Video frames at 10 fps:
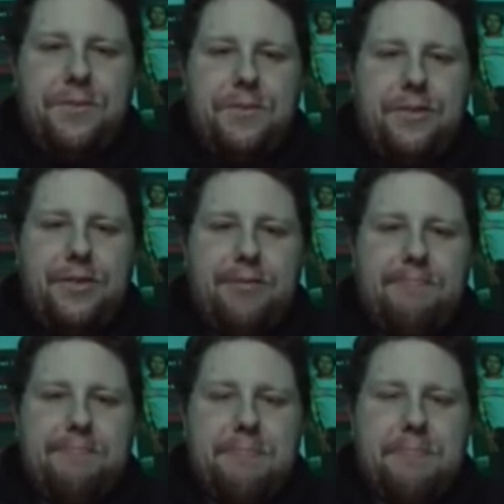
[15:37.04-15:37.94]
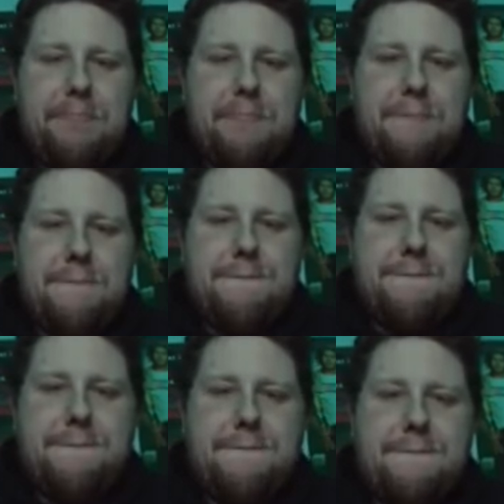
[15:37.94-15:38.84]

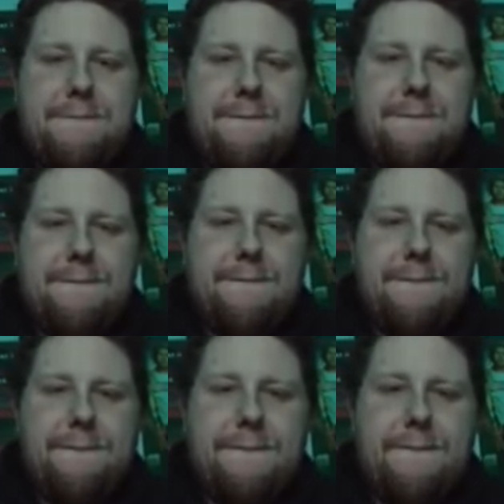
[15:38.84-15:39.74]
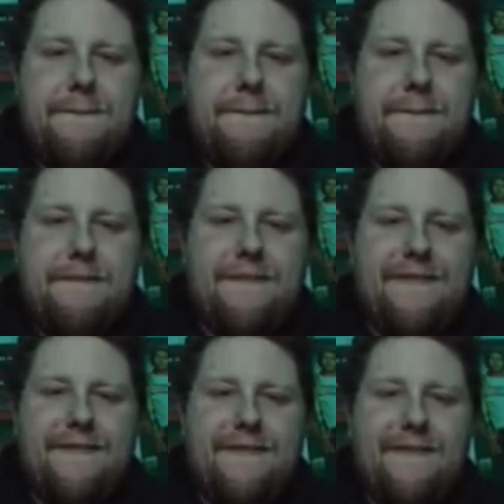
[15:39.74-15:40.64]

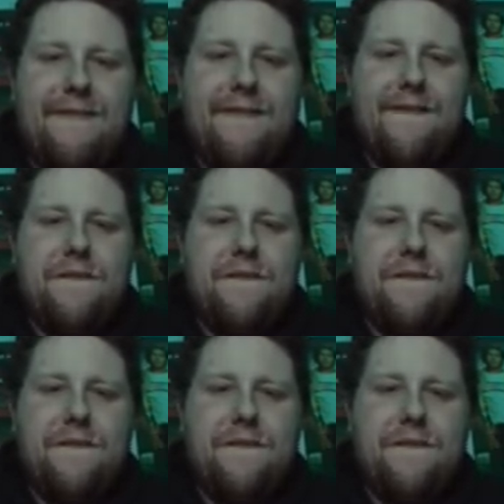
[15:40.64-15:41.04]
No words are spoken by the person on screen.